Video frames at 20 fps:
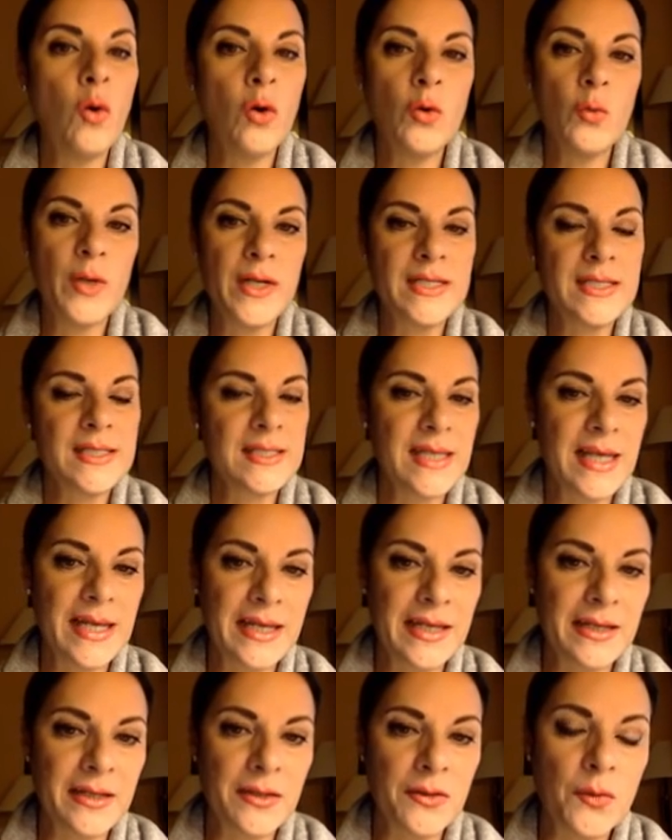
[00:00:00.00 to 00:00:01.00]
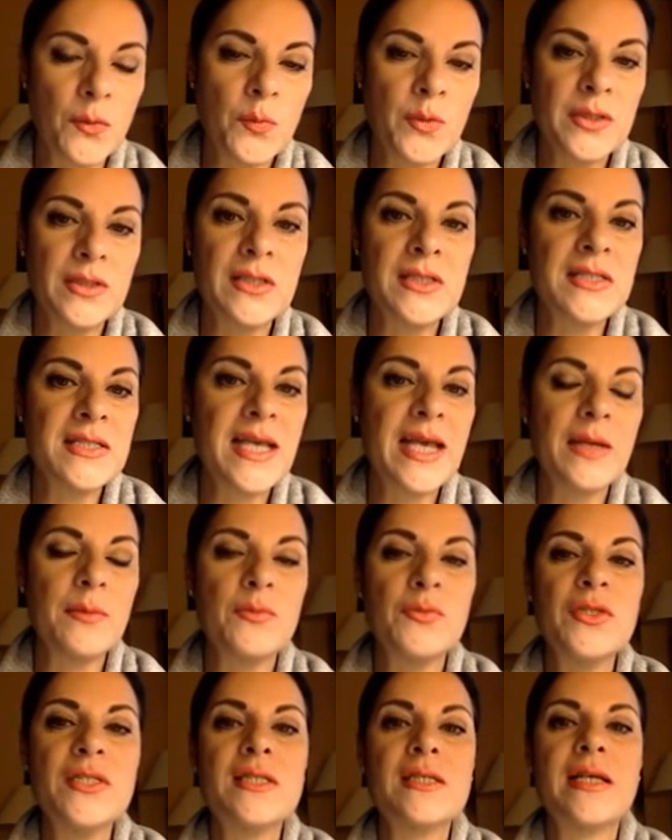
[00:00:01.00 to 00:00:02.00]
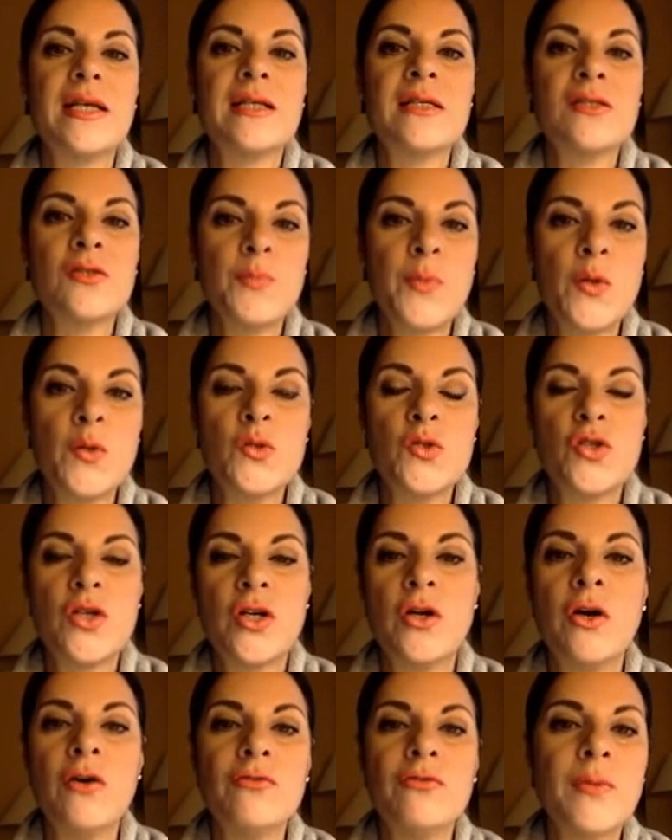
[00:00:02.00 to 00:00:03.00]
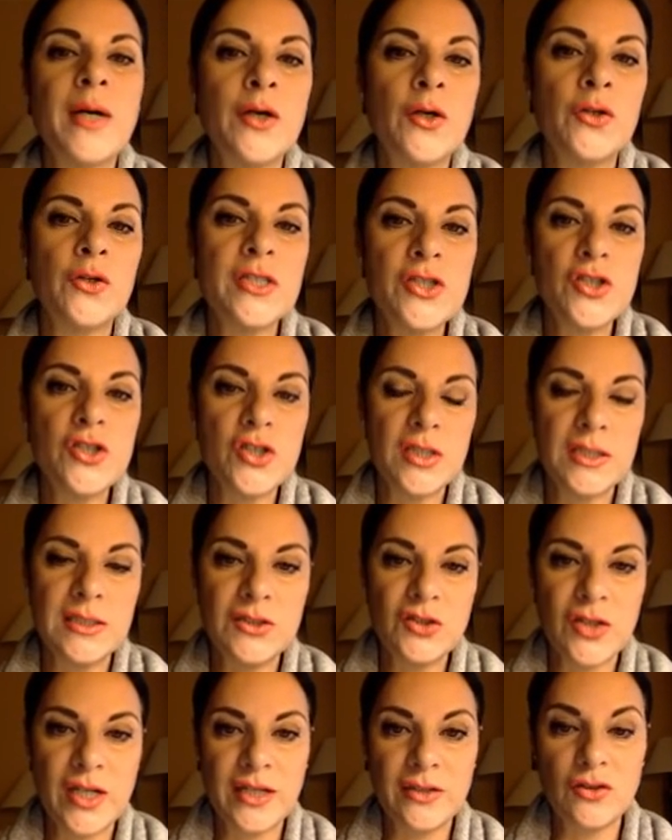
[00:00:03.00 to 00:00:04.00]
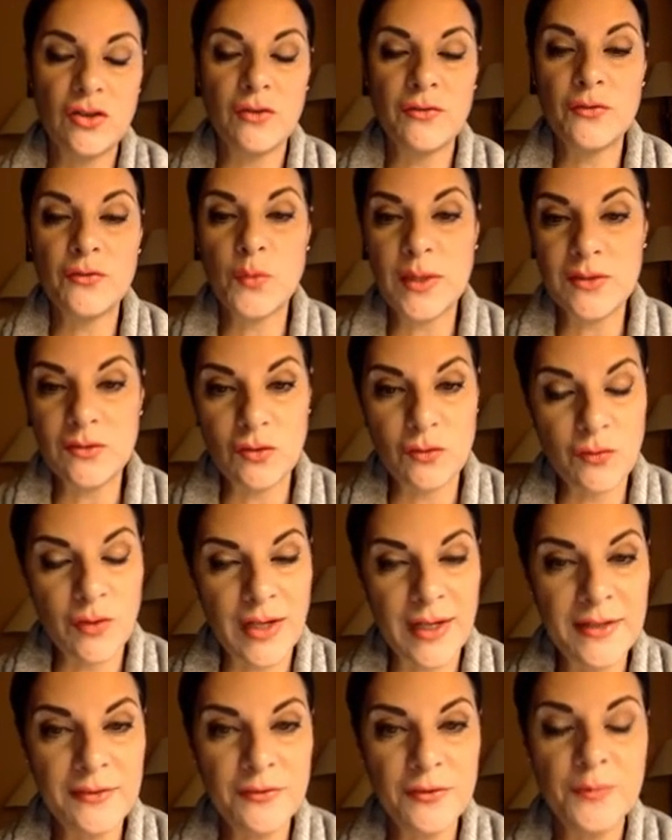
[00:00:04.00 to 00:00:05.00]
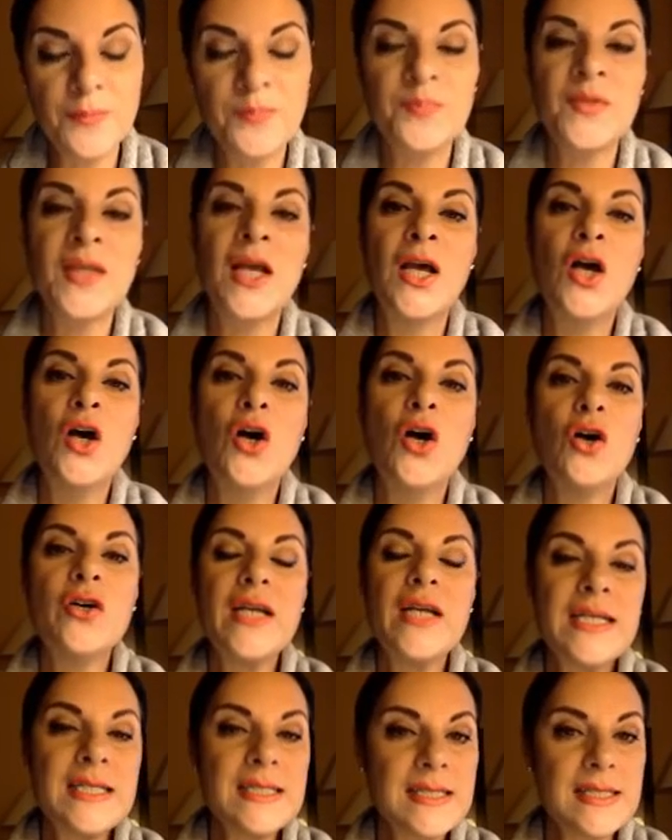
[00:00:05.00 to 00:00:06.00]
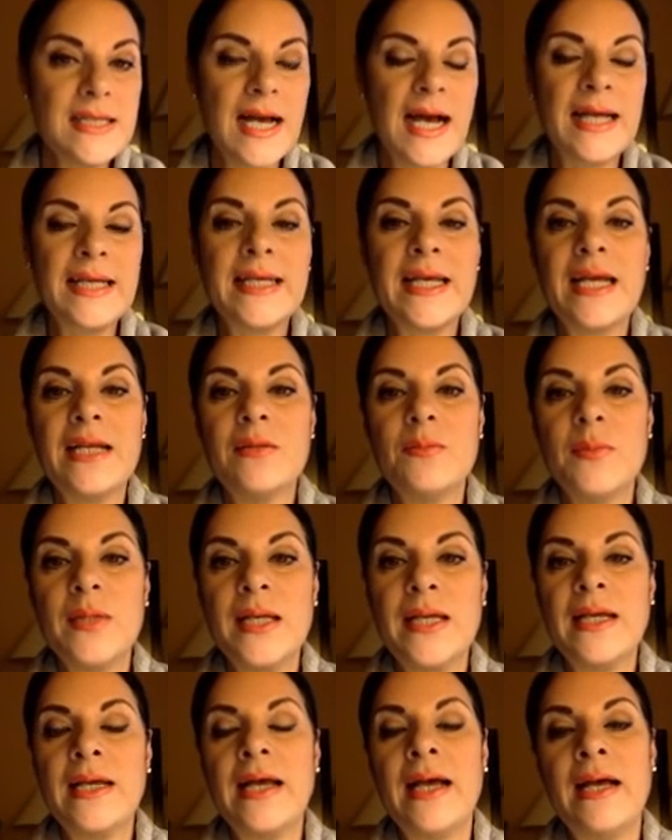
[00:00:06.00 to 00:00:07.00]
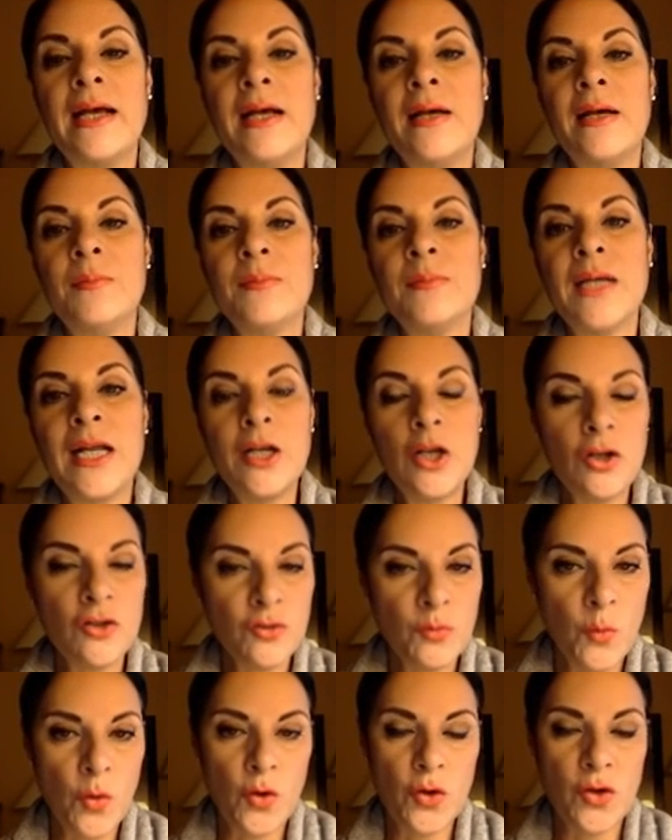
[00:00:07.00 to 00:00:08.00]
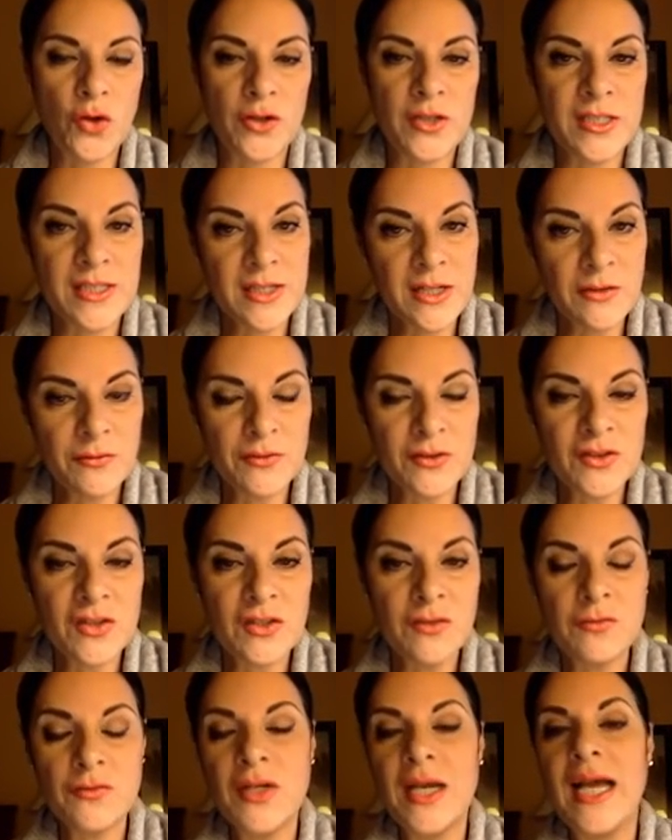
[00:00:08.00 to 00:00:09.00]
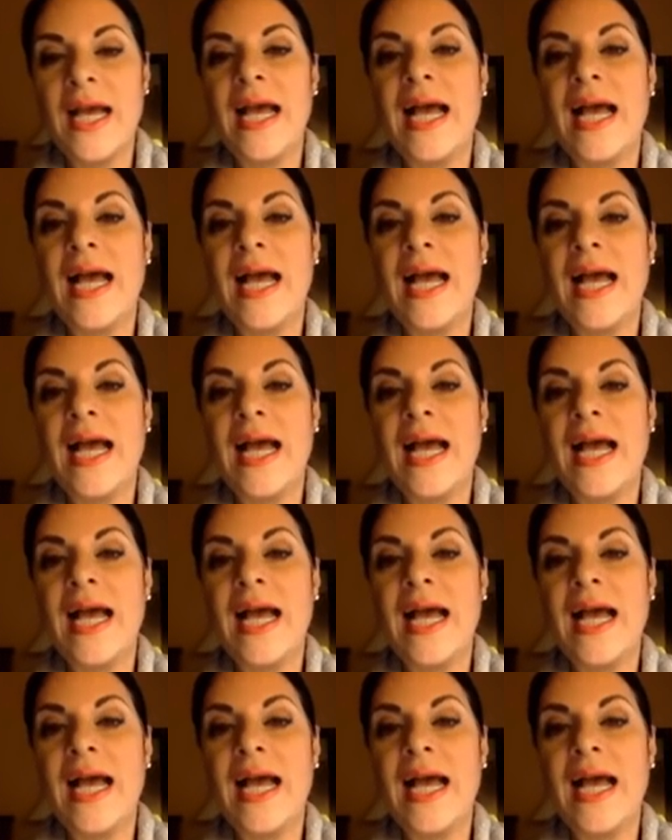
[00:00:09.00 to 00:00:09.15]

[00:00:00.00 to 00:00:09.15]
always staying with the same risk exposure of my original trade of 25, or else I can be a lot more conservative.